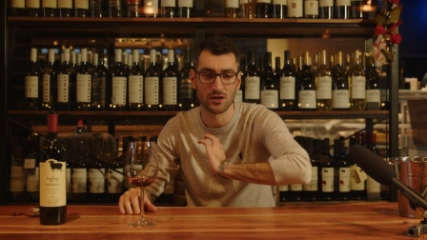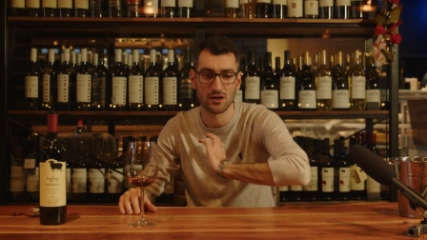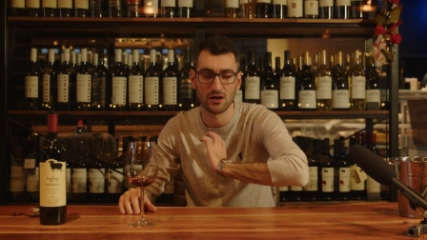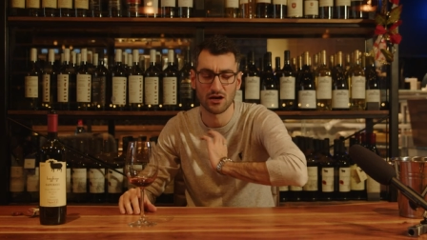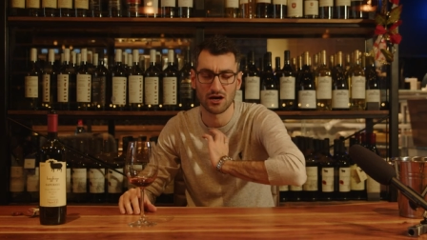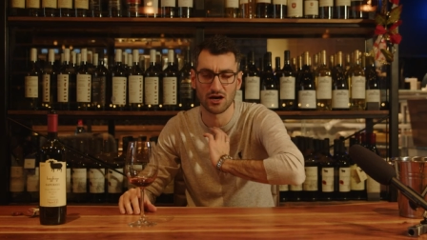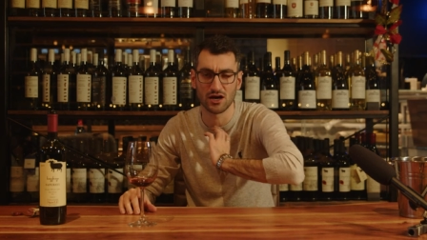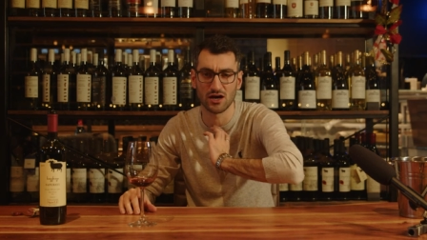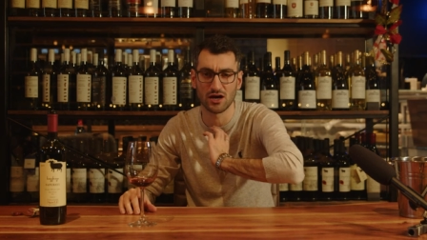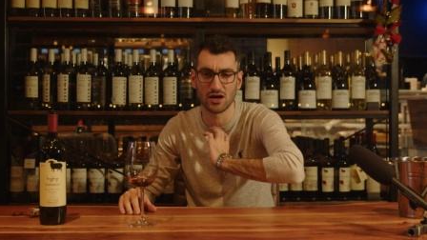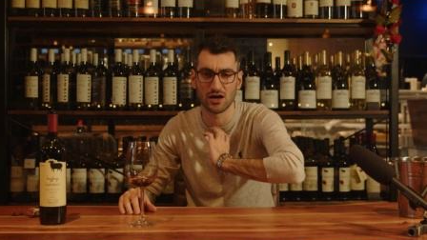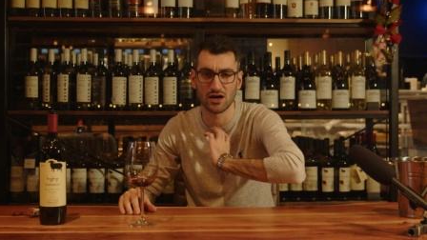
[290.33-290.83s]

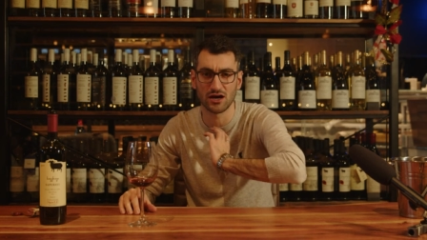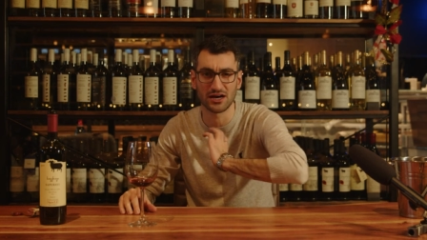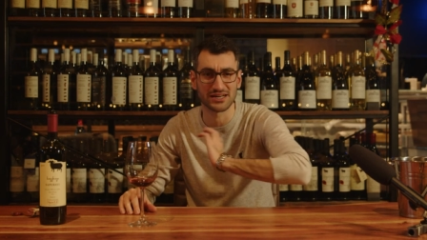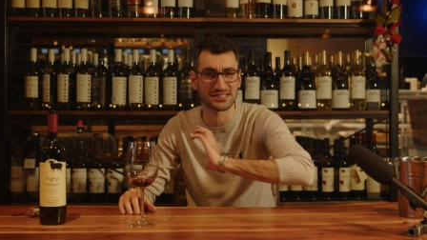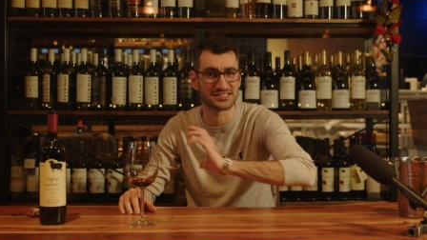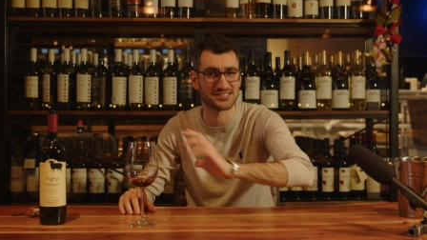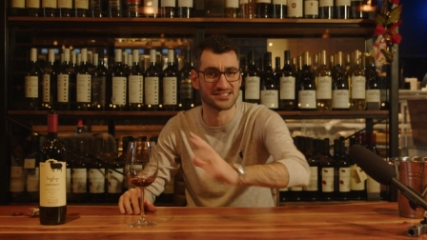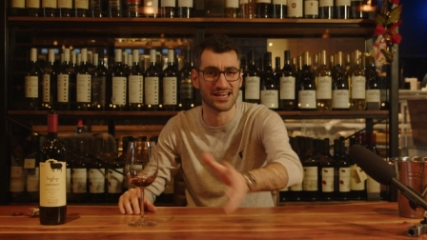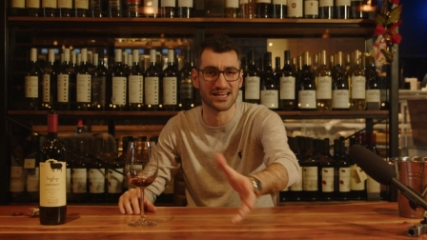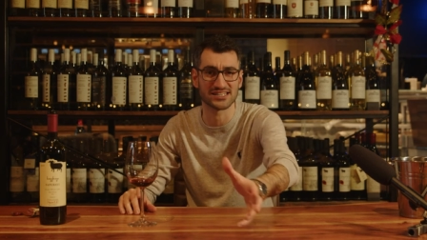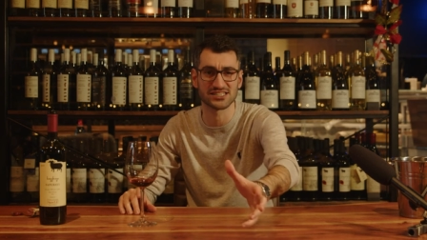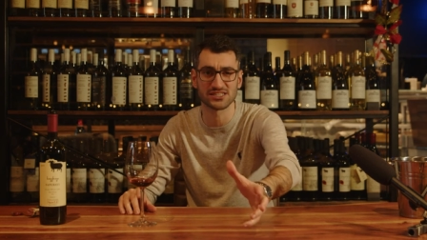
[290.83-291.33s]
uh,
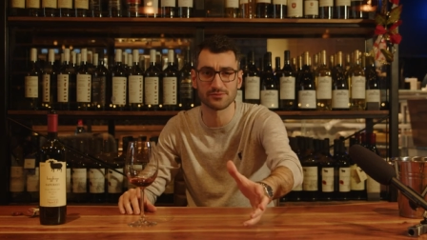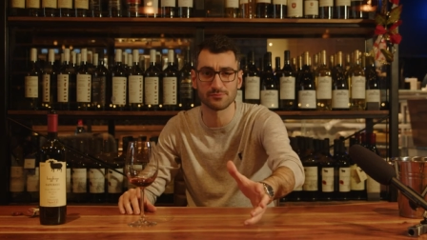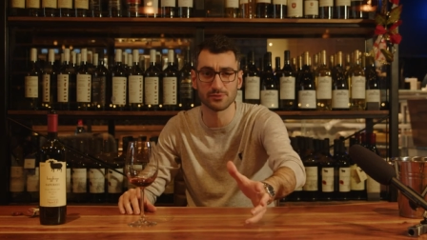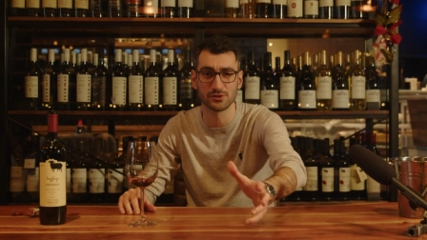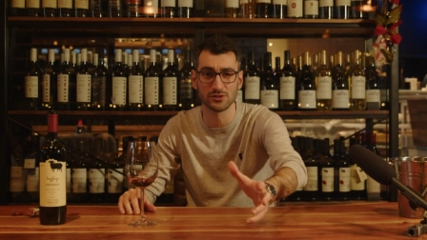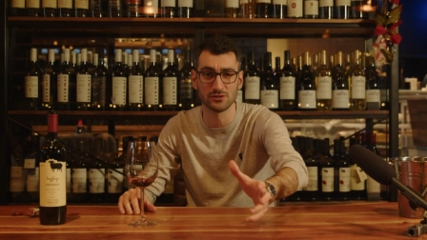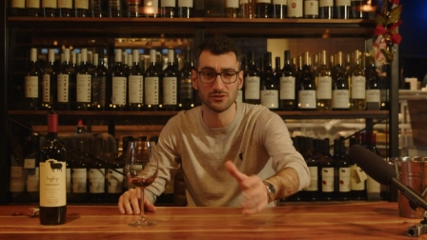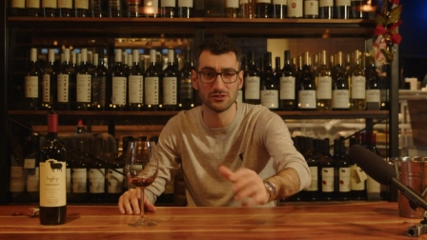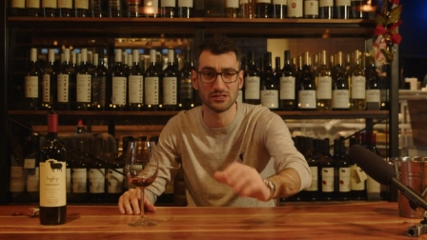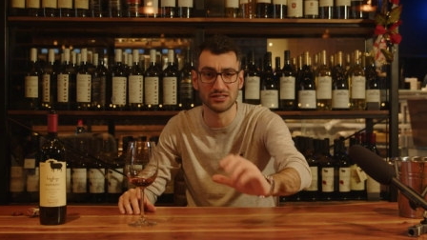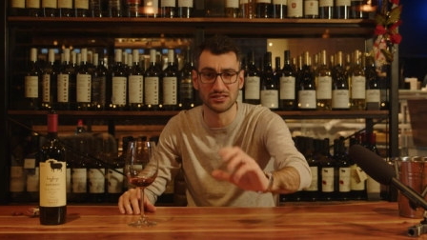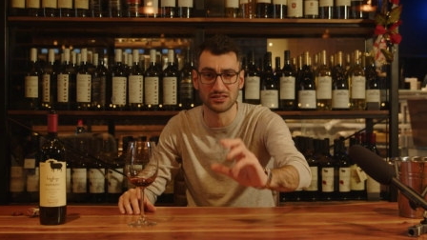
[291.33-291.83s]

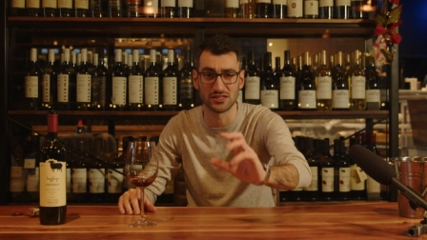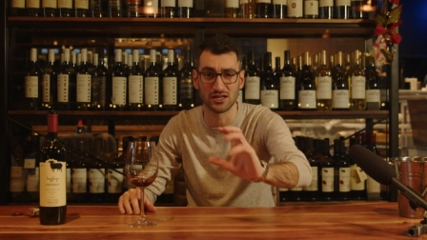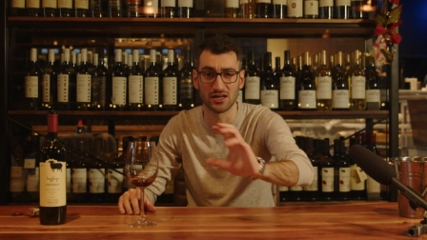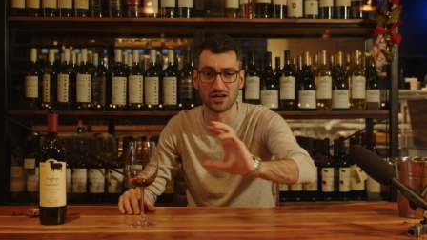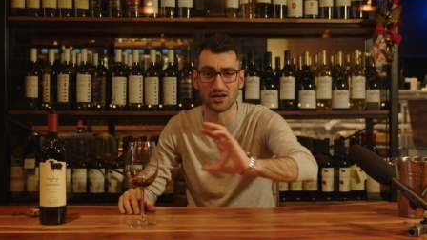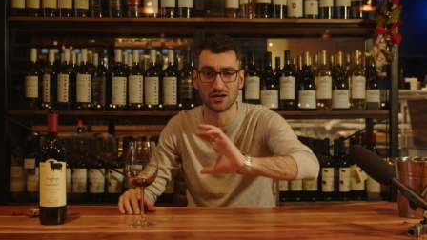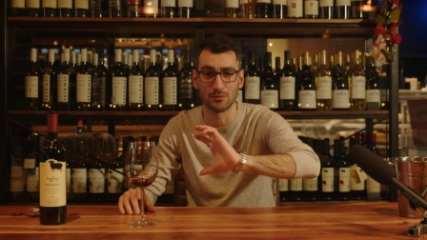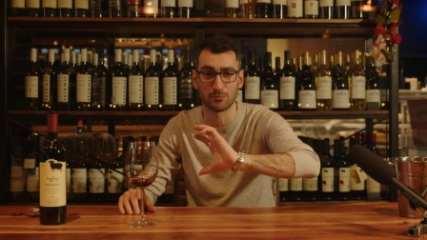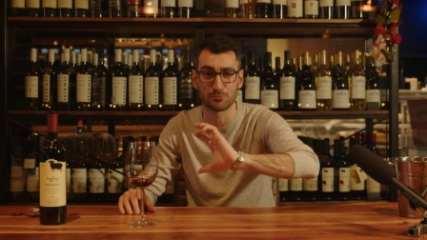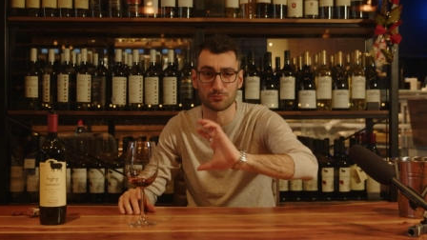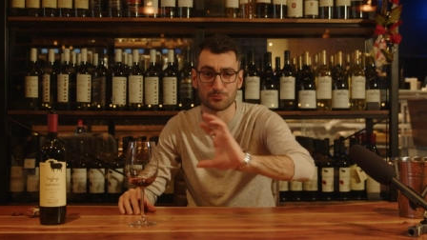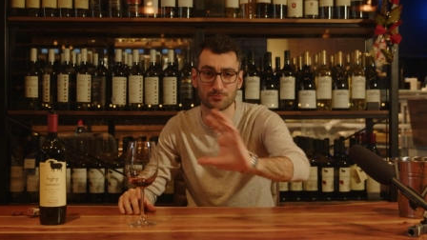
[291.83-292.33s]
accessible in
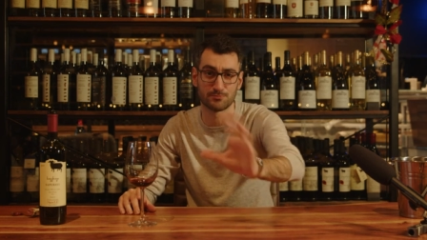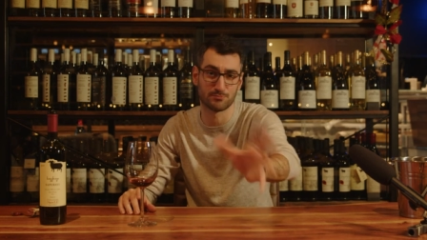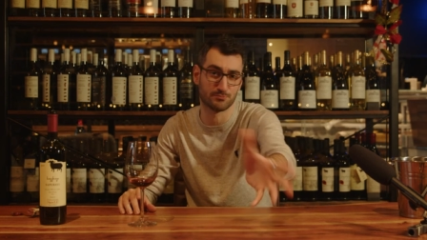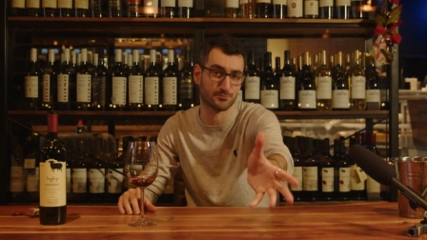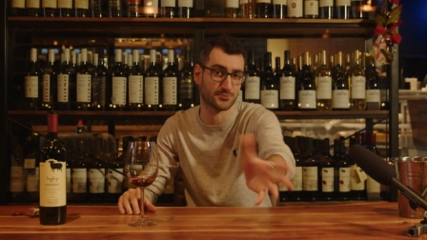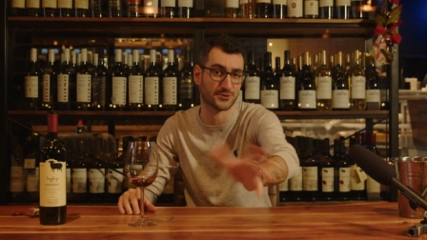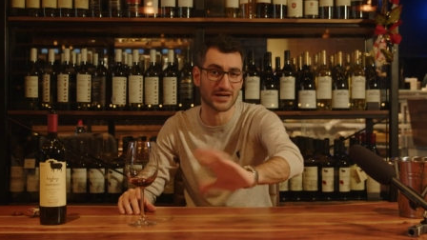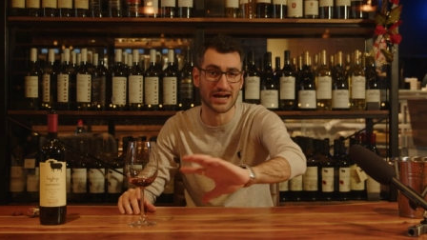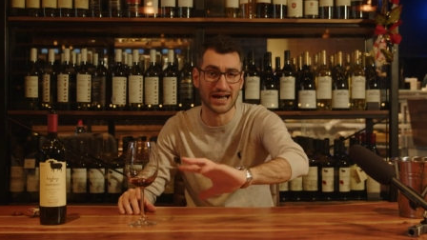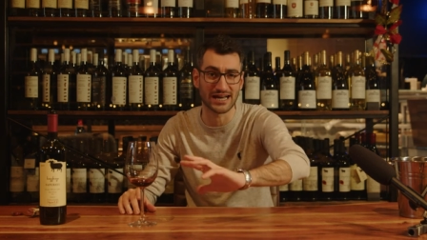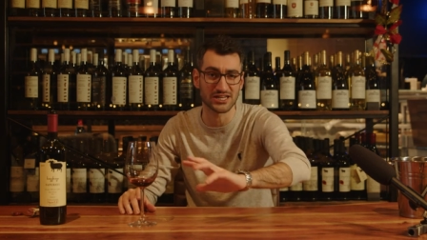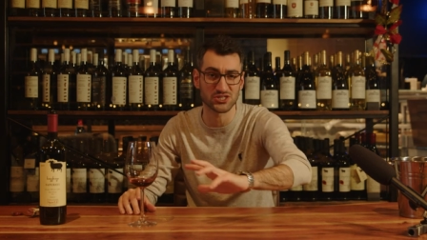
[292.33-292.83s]
the
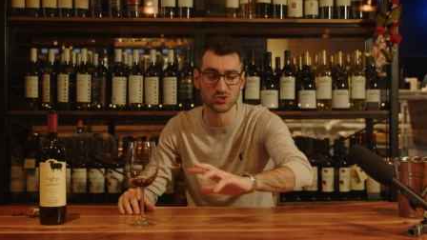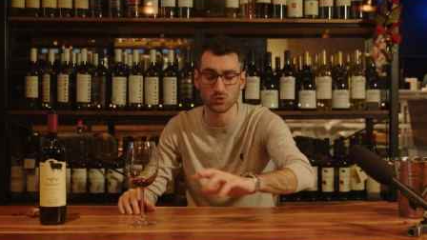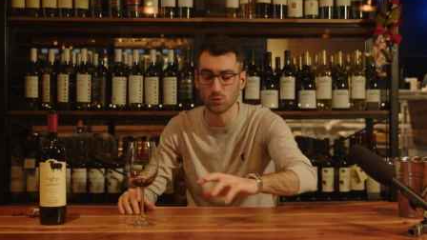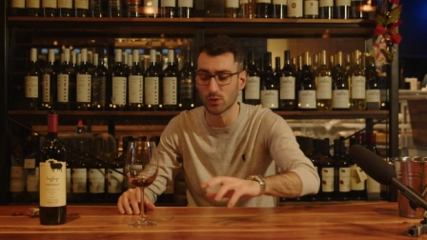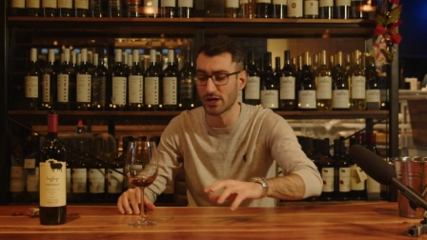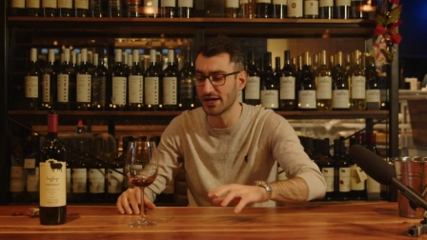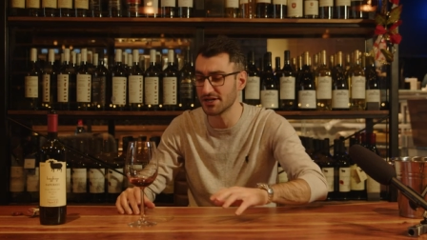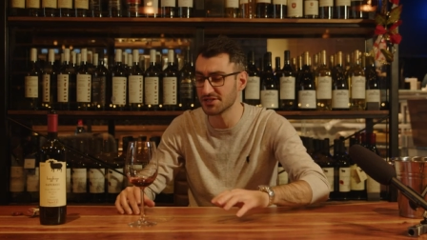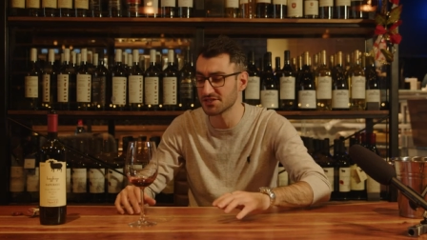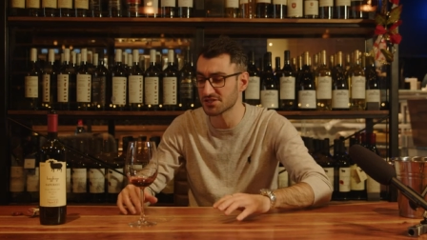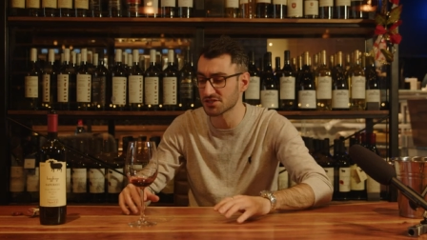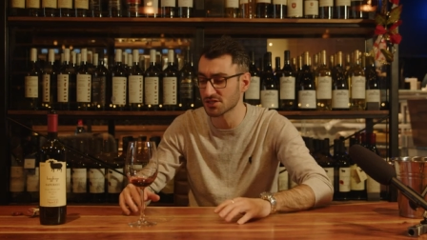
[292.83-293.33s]
price
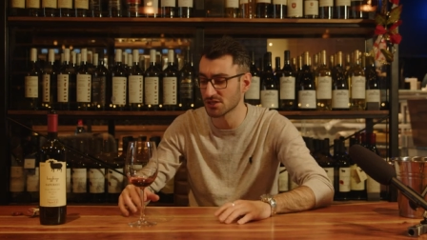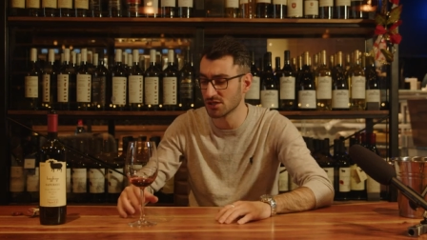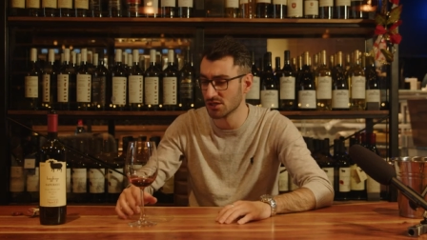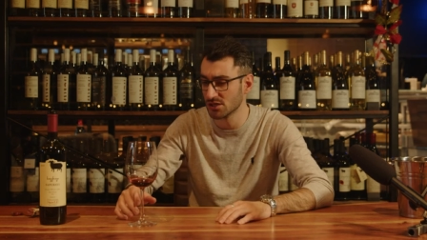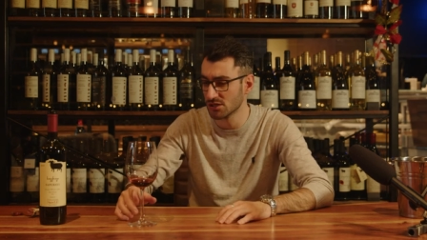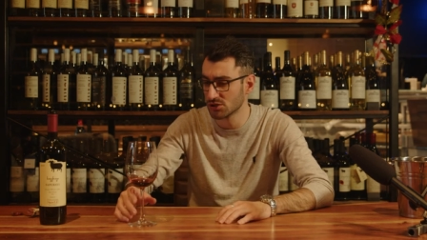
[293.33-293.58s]
wise.